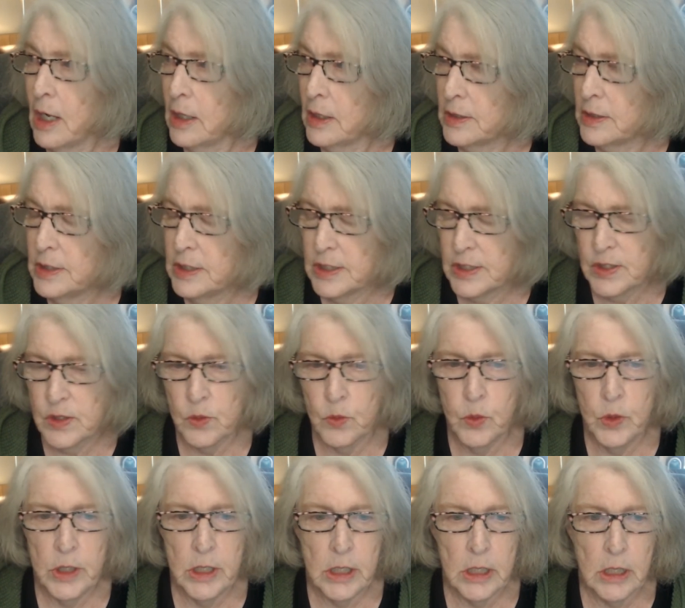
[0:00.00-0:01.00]
This
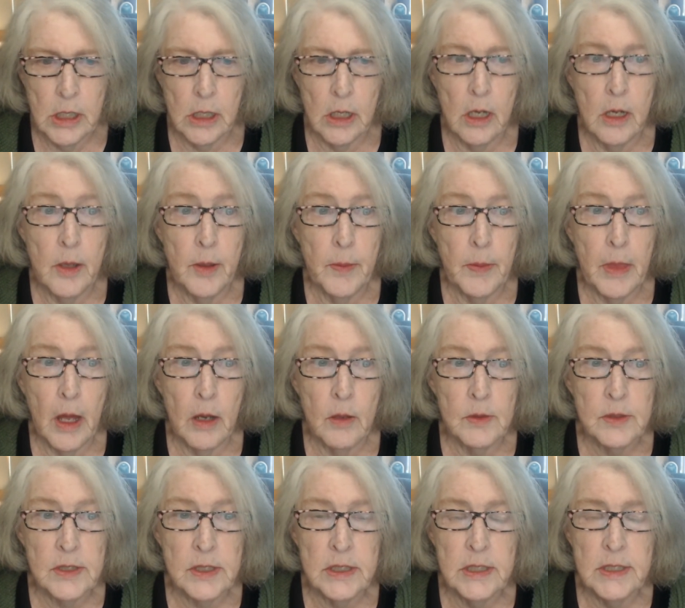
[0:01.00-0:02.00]
week, I
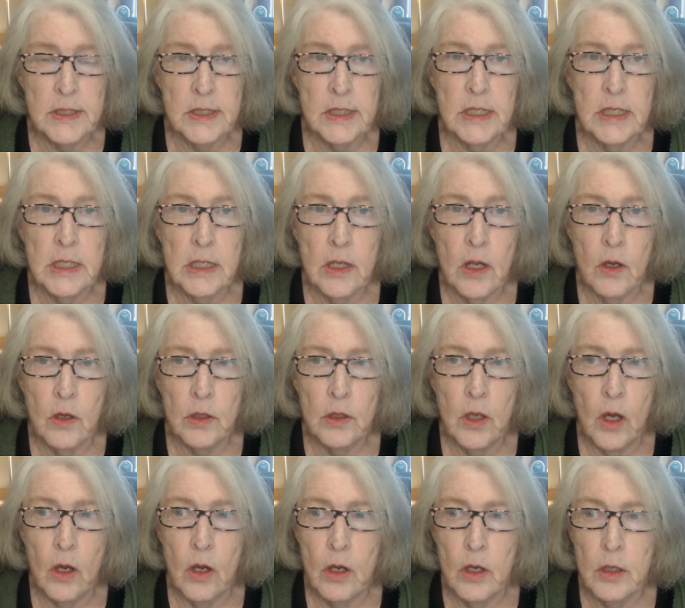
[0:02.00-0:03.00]
was listening on
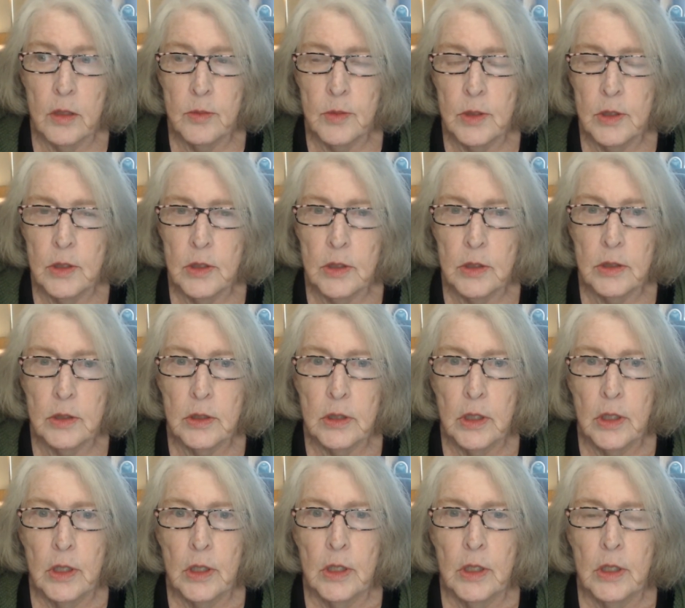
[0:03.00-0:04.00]
Audible
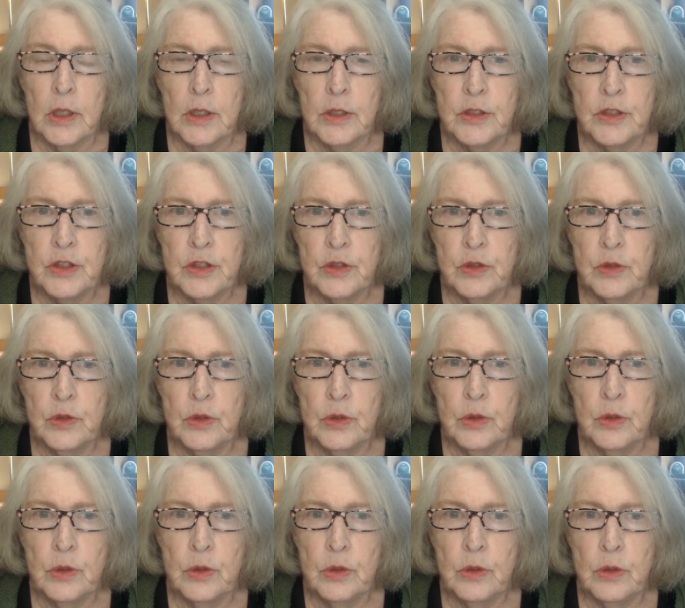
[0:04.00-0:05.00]

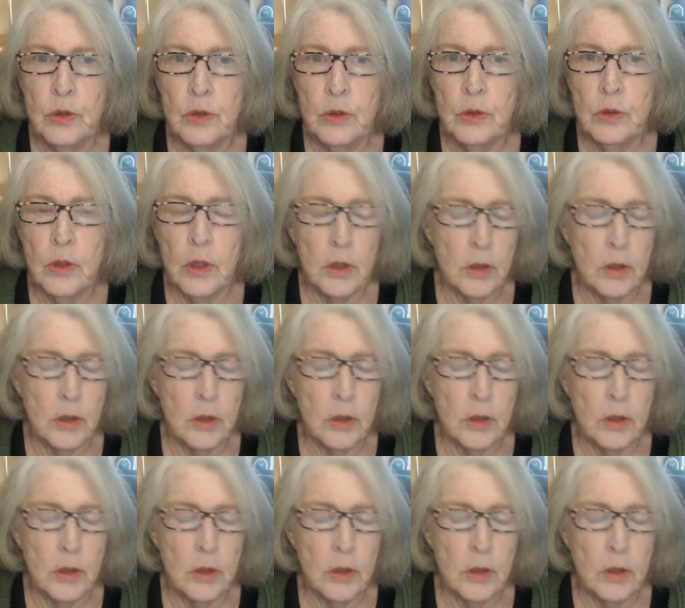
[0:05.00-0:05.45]
to,